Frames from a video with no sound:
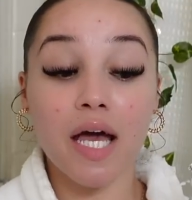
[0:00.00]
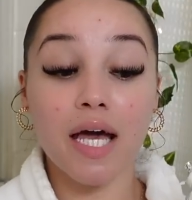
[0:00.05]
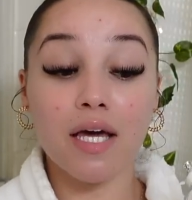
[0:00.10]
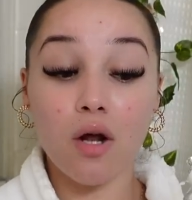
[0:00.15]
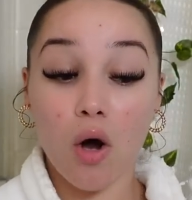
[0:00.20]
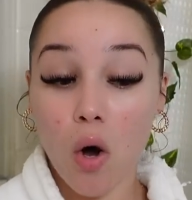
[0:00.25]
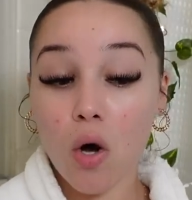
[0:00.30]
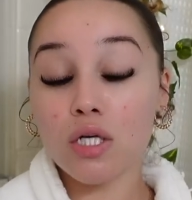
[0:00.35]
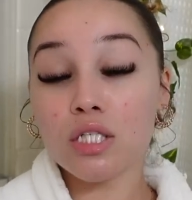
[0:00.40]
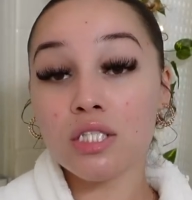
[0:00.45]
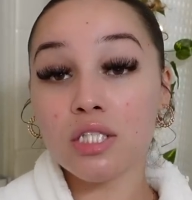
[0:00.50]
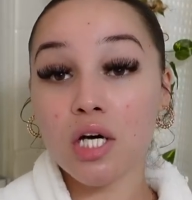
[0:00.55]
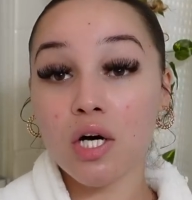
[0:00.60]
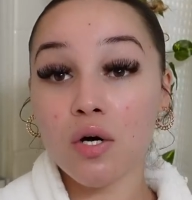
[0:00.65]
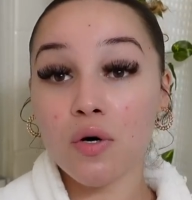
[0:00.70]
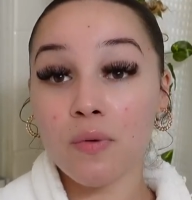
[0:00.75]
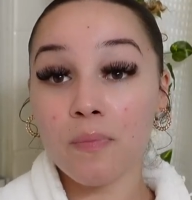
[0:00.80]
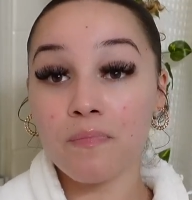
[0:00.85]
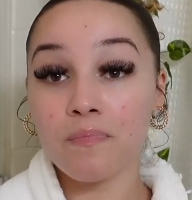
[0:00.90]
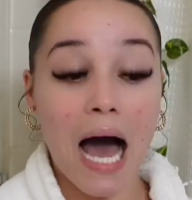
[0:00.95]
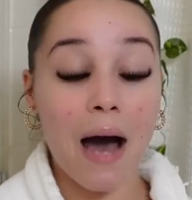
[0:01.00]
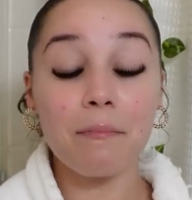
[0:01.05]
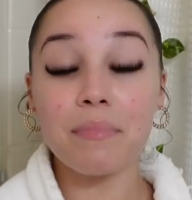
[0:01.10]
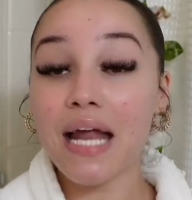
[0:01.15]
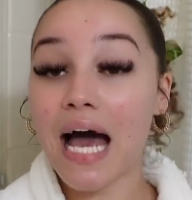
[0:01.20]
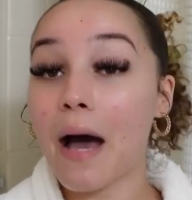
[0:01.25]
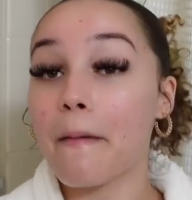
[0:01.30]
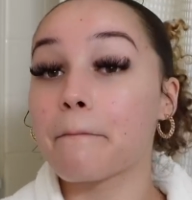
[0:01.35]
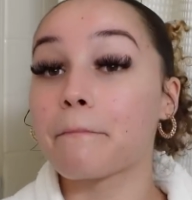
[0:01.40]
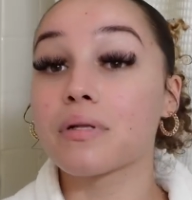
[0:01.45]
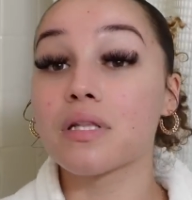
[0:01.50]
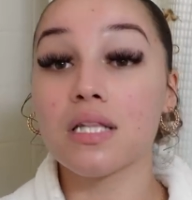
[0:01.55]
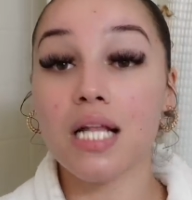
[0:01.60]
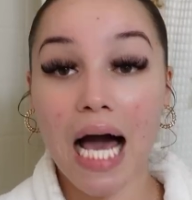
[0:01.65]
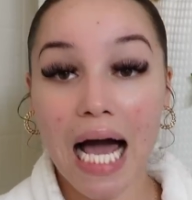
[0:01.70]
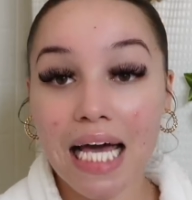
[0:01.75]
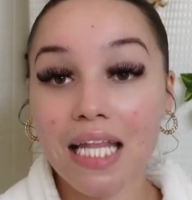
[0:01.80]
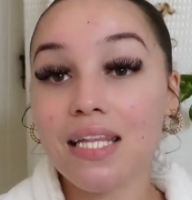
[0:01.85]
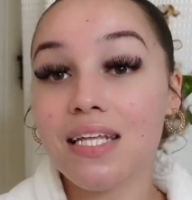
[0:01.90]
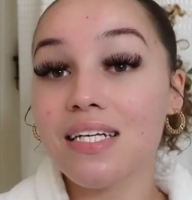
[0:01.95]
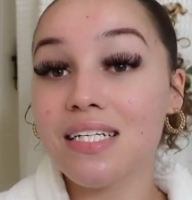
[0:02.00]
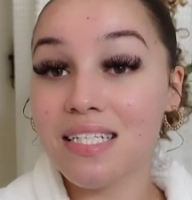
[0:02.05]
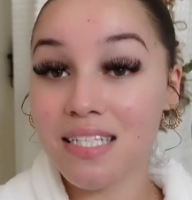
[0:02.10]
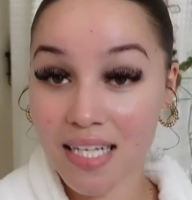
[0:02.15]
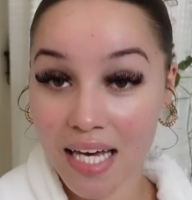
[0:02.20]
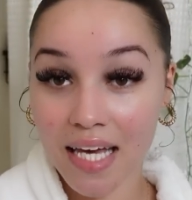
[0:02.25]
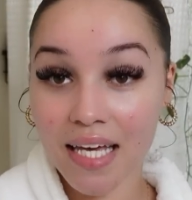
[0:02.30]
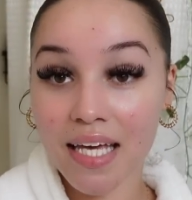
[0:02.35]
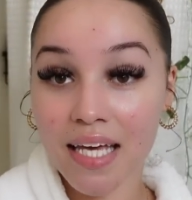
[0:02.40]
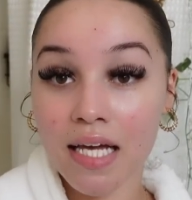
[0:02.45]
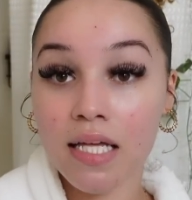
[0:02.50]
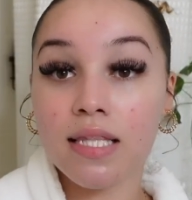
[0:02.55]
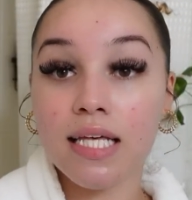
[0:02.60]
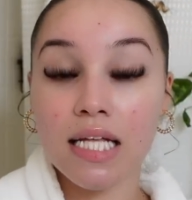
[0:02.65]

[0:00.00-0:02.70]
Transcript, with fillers: And also, I'm not blindly saying